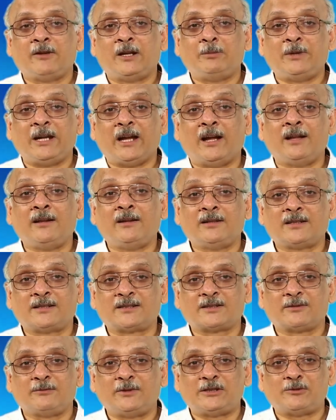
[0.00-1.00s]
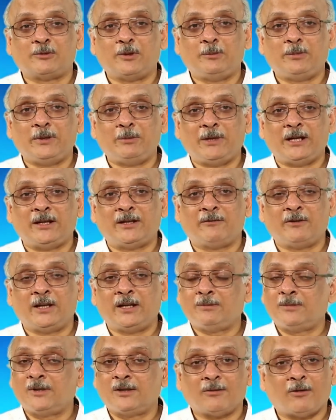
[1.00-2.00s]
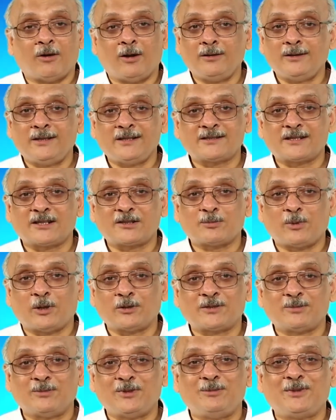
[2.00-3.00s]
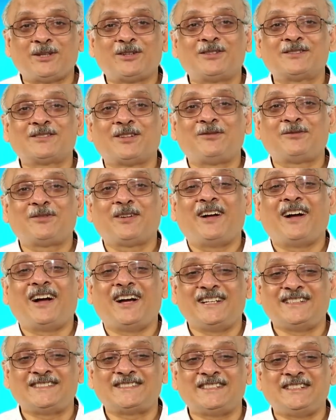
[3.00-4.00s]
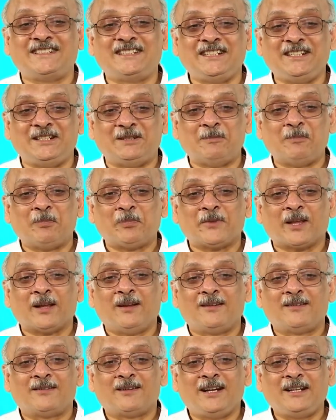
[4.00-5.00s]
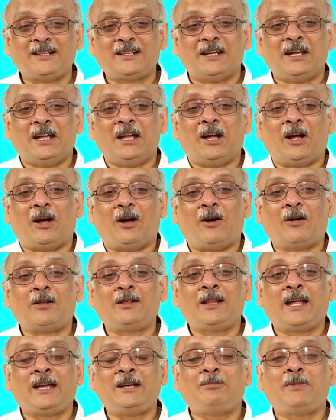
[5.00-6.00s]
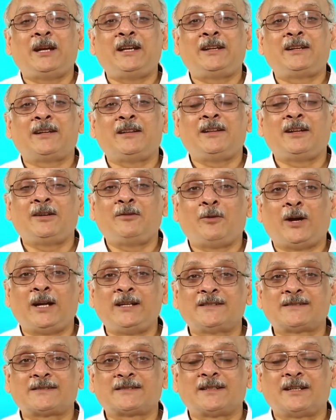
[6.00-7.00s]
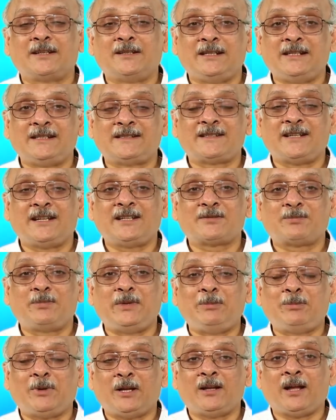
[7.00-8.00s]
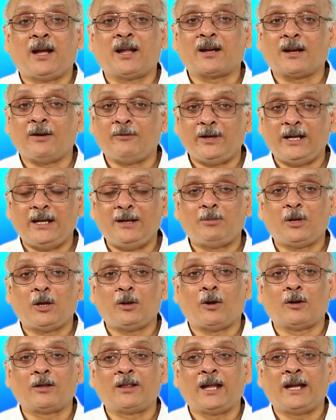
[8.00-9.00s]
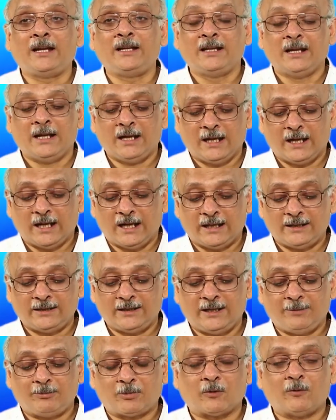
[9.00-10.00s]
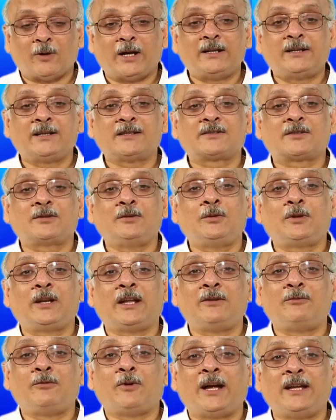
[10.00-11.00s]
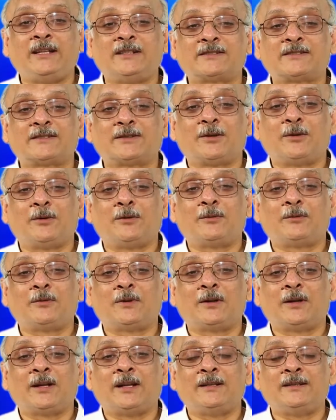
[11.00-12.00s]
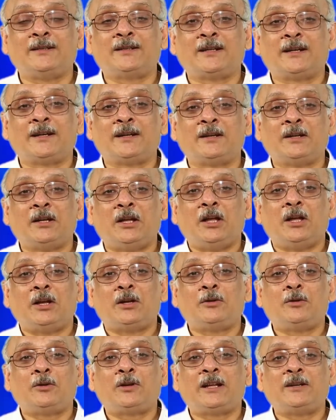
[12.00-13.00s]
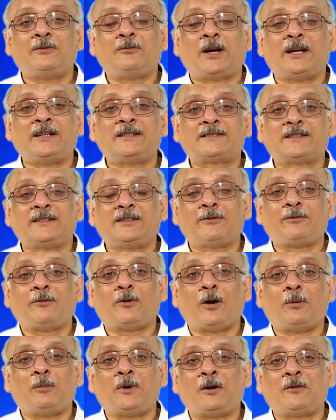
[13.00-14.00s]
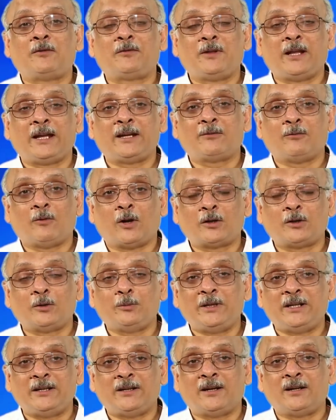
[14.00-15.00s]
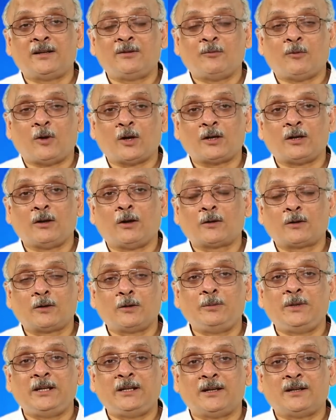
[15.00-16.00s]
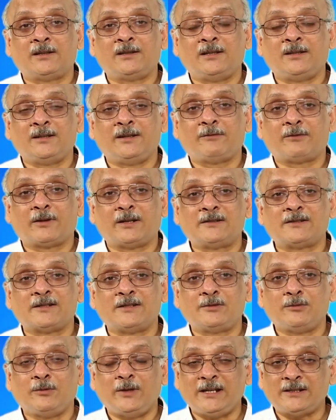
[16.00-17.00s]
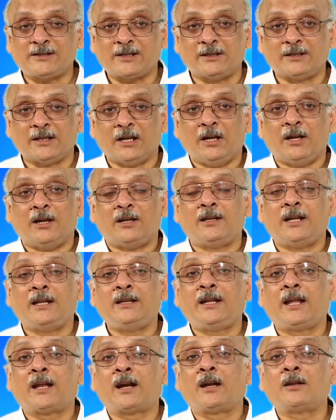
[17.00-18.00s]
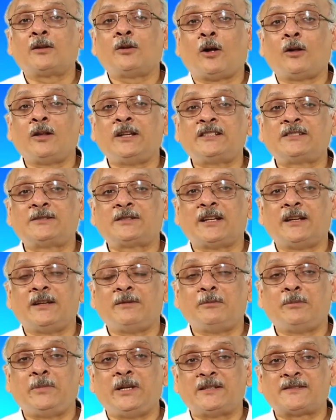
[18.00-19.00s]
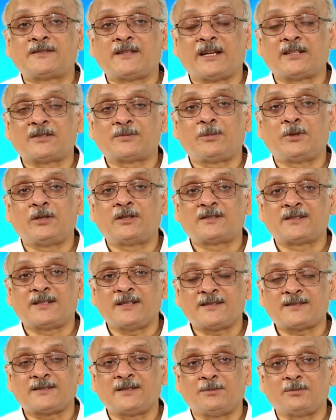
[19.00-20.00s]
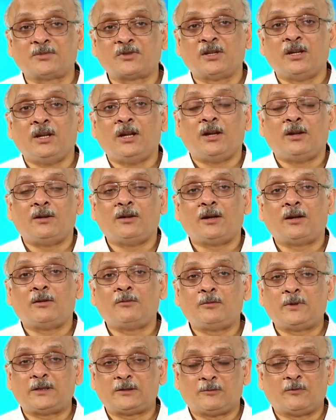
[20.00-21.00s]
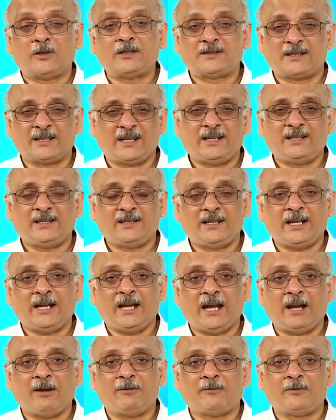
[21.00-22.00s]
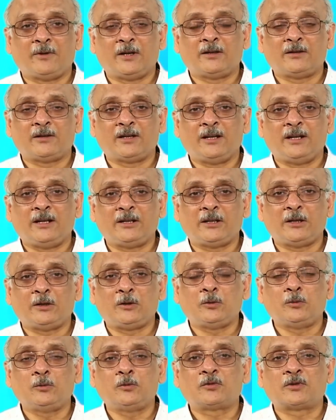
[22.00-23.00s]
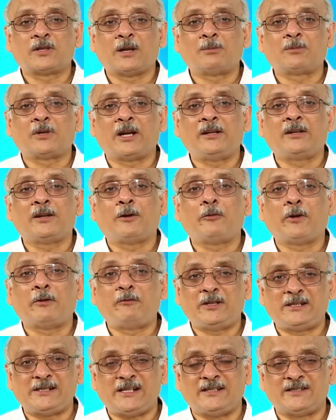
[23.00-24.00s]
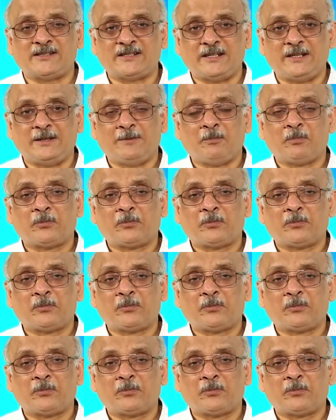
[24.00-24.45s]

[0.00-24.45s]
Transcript: will be alerts which will be made available. All this is possible because of ICT, right. Online medical advice. These days people are available online and they provide us good advice, good advice in the form of like what to be done, what not to be done in different situations. Then there are knowledge based expert systems, which once again they have related to some kind of efficiency,